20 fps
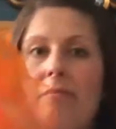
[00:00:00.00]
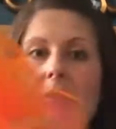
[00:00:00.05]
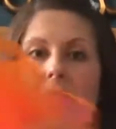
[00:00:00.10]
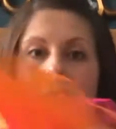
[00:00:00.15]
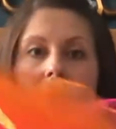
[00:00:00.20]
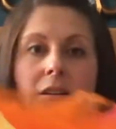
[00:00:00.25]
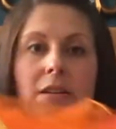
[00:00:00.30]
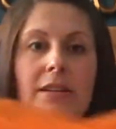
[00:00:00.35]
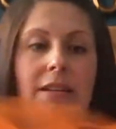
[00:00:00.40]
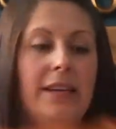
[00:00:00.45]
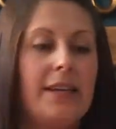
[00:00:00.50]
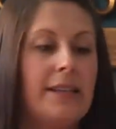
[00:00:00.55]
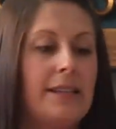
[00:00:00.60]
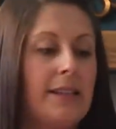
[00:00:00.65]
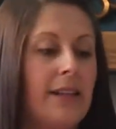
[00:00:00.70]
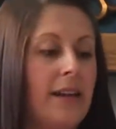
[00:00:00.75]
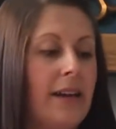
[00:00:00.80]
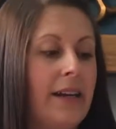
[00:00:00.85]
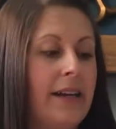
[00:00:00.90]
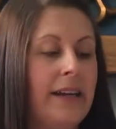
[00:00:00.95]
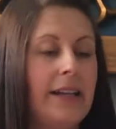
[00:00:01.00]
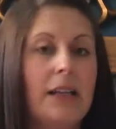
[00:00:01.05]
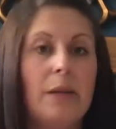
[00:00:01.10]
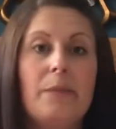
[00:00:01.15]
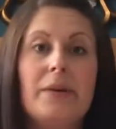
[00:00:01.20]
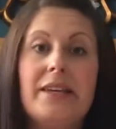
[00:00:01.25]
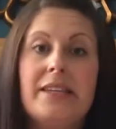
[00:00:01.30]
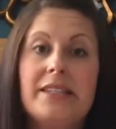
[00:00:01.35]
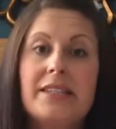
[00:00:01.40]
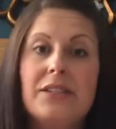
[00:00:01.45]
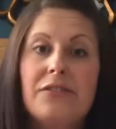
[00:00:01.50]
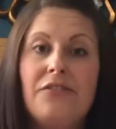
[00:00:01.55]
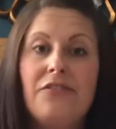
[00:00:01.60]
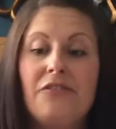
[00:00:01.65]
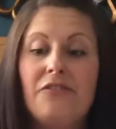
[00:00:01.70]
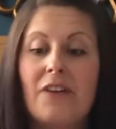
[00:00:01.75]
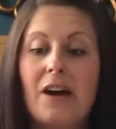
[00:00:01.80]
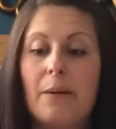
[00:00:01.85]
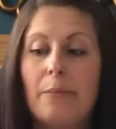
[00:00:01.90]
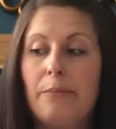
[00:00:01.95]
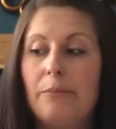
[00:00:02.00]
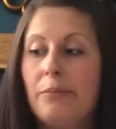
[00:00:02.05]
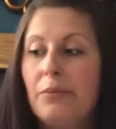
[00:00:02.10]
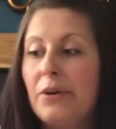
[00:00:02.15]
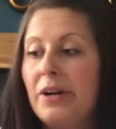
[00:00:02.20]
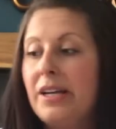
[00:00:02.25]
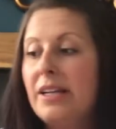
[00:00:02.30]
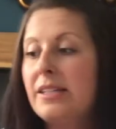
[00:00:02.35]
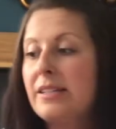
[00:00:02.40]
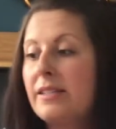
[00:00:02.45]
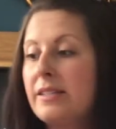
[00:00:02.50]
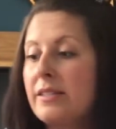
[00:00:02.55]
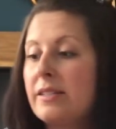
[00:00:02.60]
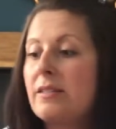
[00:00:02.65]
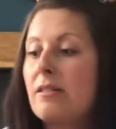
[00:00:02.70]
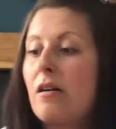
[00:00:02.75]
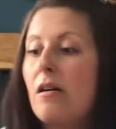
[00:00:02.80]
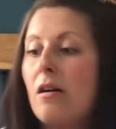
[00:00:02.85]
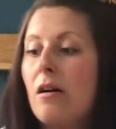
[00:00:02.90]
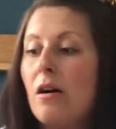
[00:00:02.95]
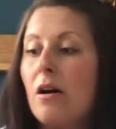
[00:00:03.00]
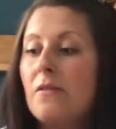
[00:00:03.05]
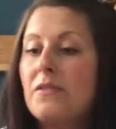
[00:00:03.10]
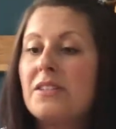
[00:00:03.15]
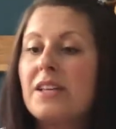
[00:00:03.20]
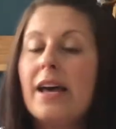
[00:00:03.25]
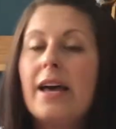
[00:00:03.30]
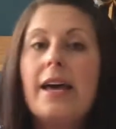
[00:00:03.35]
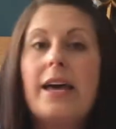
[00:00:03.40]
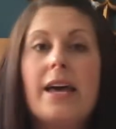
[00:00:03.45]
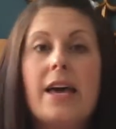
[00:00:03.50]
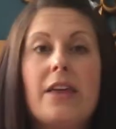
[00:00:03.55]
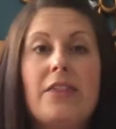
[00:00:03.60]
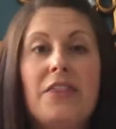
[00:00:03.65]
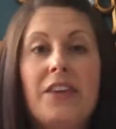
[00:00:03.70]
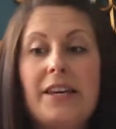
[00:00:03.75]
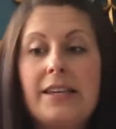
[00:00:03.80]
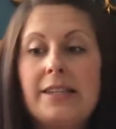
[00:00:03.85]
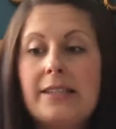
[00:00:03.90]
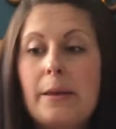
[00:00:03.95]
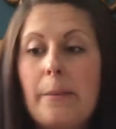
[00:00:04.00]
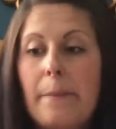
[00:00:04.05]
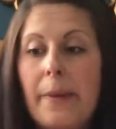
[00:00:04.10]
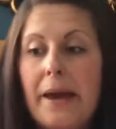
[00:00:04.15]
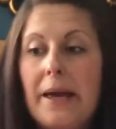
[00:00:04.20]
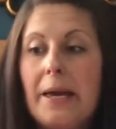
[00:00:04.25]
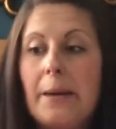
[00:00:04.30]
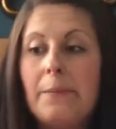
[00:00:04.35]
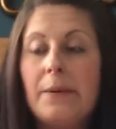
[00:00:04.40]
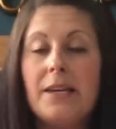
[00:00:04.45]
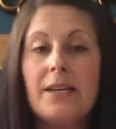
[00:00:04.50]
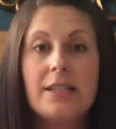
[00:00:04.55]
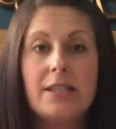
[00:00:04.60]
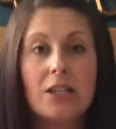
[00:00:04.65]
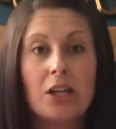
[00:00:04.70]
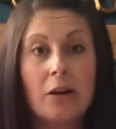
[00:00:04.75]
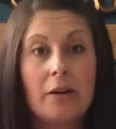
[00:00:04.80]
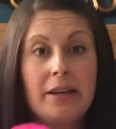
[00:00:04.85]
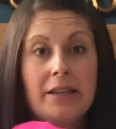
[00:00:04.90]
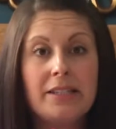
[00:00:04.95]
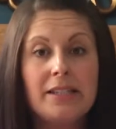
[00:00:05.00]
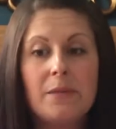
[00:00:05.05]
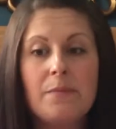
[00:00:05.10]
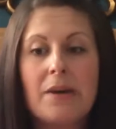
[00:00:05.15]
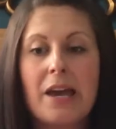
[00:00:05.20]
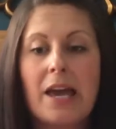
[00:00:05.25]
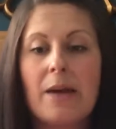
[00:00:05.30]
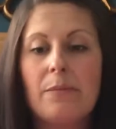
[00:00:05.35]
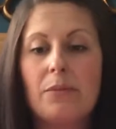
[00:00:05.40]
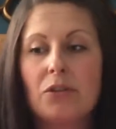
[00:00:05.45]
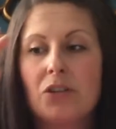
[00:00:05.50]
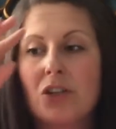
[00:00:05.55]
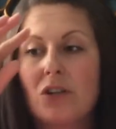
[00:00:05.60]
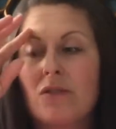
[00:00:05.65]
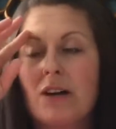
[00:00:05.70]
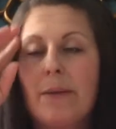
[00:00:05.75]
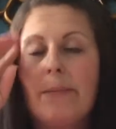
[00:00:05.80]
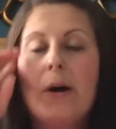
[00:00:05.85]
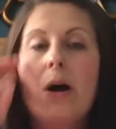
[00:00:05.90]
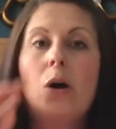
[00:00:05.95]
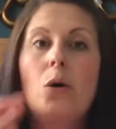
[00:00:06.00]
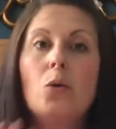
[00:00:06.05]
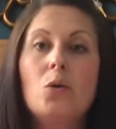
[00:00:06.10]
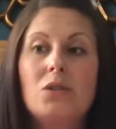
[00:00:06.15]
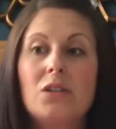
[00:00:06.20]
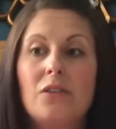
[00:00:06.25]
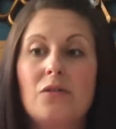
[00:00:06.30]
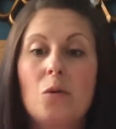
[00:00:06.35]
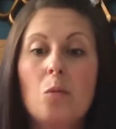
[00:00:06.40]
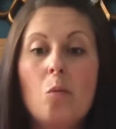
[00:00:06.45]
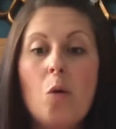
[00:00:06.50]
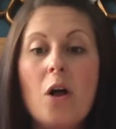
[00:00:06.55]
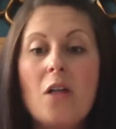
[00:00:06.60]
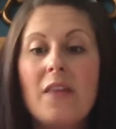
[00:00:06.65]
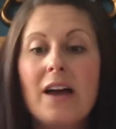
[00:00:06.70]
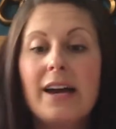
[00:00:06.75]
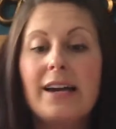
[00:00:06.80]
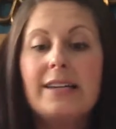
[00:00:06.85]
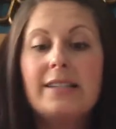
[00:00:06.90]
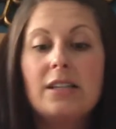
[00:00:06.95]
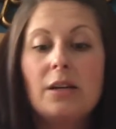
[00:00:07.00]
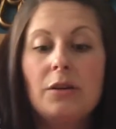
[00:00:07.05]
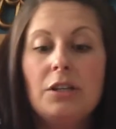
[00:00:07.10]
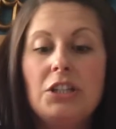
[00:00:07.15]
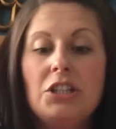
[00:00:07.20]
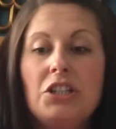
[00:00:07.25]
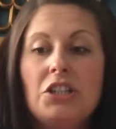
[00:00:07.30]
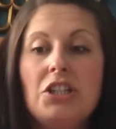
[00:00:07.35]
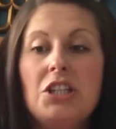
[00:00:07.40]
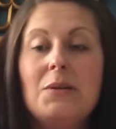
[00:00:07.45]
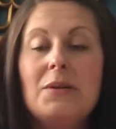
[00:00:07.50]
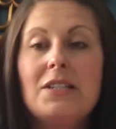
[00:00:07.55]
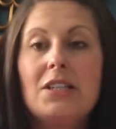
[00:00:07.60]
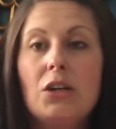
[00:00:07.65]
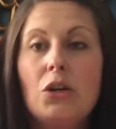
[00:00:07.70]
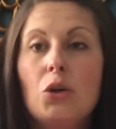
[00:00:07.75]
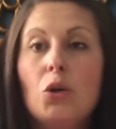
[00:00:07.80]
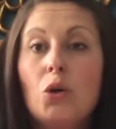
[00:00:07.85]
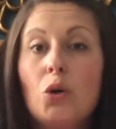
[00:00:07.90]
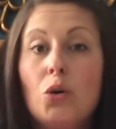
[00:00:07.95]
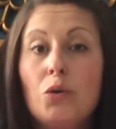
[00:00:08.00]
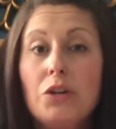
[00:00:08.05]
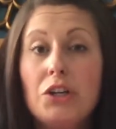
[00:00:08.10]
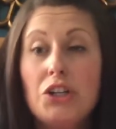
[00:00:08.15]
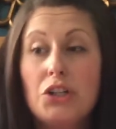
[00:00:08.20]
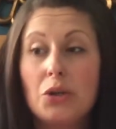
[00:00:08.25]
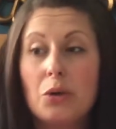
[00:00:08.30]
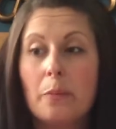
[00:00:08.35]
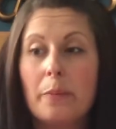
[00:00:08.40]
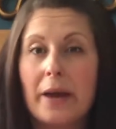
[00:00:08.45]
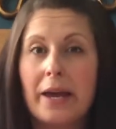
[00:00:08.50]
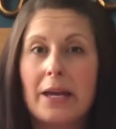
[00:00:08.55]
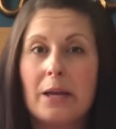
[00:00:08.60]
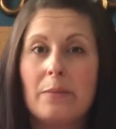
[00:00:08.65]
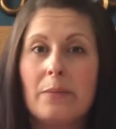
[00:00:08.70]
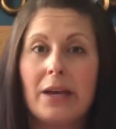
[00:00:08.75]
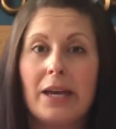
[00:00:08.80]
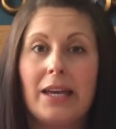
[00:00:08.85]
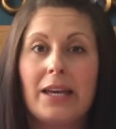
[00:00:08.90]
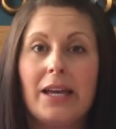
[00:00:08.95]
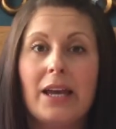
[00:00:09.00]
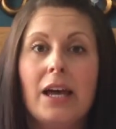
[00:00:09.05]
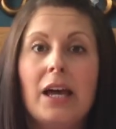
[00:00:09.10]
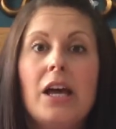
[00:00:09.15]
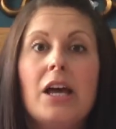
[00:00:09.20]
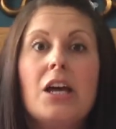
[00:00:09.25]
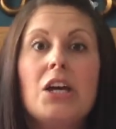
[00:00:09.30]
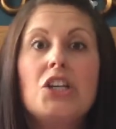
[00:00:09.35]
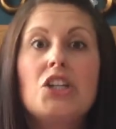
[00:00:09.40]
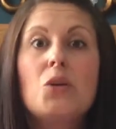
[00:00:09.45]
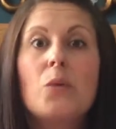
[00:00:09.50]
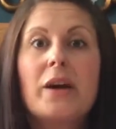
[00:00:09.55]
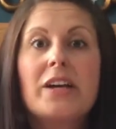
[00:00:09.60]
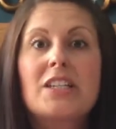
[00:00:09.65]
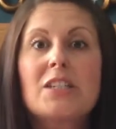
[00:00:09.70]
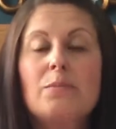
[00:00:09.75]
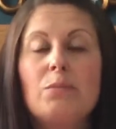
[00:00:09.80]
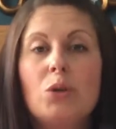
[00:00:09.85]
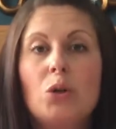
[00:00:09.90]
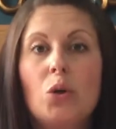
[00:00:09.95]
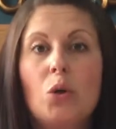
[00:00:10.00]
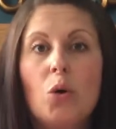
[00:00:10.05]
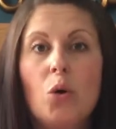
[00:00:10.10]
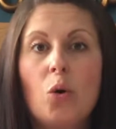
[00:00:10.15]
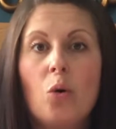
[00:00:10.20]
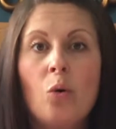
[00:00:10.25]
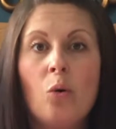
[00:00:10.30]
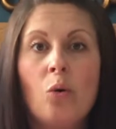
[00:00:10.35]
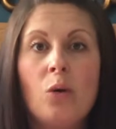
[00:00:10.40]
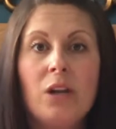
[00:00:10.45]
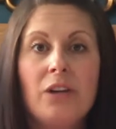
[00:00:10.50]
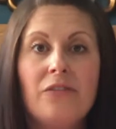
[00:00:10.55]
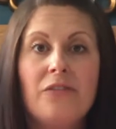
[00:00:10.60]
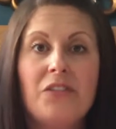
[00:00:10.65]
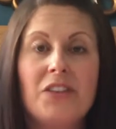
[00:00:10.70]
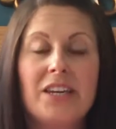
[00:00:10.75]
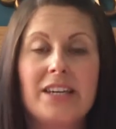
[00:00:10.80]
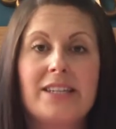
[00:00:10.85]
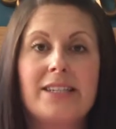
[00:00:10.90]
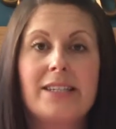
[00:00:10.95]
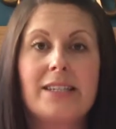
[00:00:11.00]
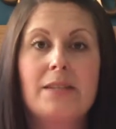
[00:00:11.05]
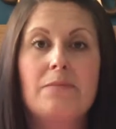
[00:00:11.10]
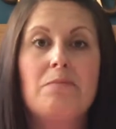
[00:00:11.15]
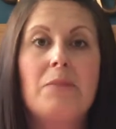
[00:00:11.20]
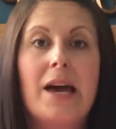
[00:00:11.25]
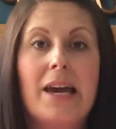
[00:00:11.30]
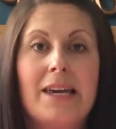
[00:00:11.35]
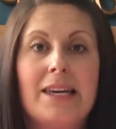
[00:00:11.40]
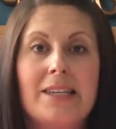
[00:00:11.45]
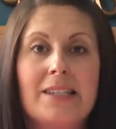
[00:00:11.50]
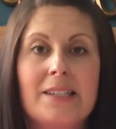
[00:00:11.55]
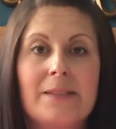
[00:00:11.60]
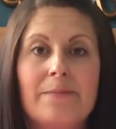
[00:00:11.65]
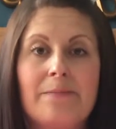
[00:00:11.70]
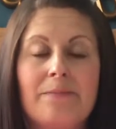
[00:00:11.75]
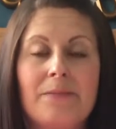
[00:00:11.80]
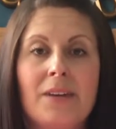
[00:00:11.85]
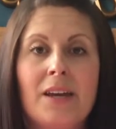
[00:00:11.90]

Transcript: and things like little pieces of fabric and scarves and things that baby is going to be able to grab hold of. And what that is going to do is encourage your baby to explore all of this space.